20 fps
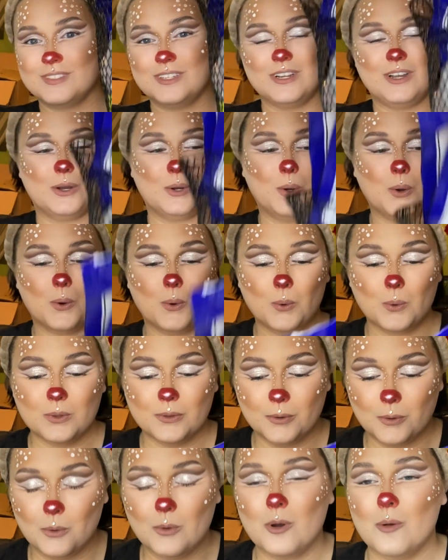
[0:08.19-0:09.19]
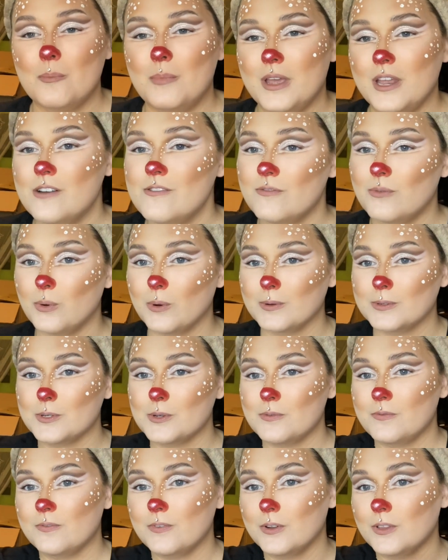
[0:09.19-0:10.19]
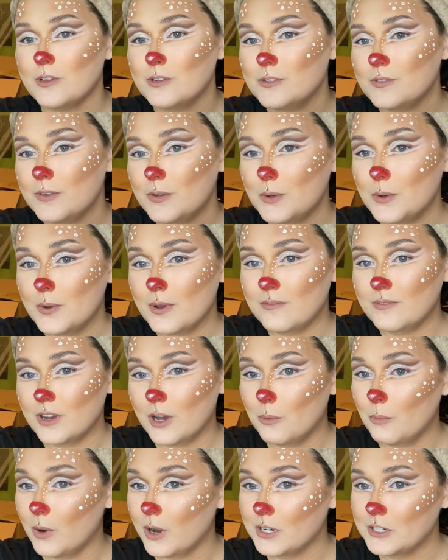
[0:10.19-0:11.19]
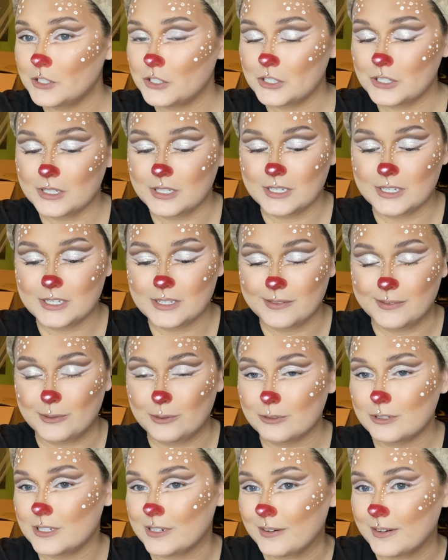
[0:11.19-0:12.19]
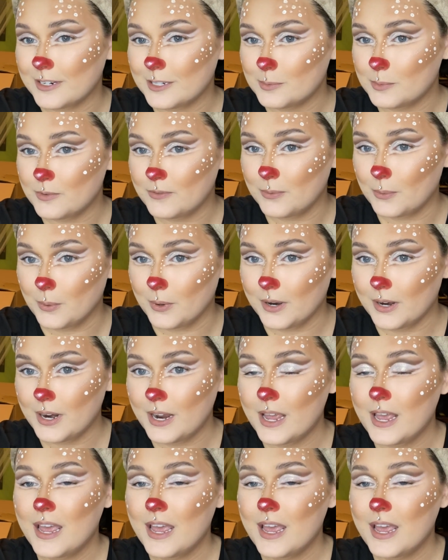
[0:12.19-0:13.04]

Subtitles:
A whole little bin full. So for those of you who have not watched this little series before,